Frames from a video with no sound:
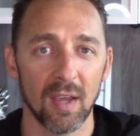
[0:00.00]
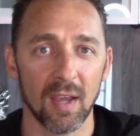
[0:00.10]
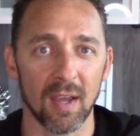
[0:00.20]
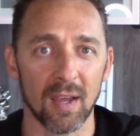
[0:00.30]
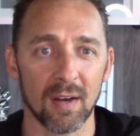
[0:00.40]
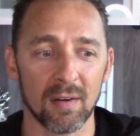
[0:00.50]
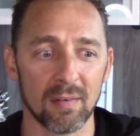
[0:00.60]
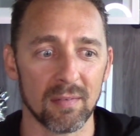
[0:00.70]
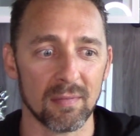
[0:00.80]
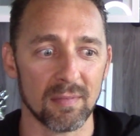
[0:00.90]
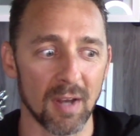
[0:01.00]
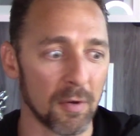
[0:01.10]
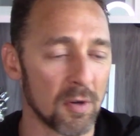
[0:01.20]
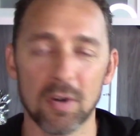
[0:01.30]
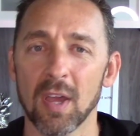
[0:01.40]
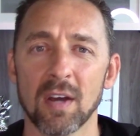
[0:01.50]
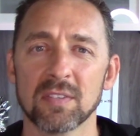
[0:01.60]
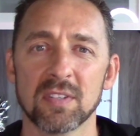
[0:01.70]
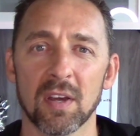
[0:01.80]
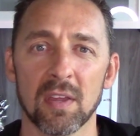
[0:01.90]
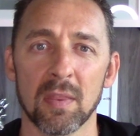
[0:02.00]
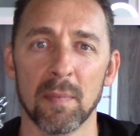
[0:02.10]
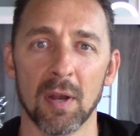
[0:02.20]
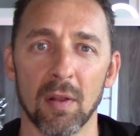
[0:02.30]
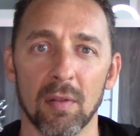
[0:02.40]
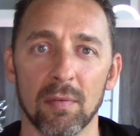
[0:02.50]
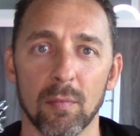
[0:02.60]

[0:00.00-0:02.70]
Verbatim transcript: And now you're kind of stuck in the middle.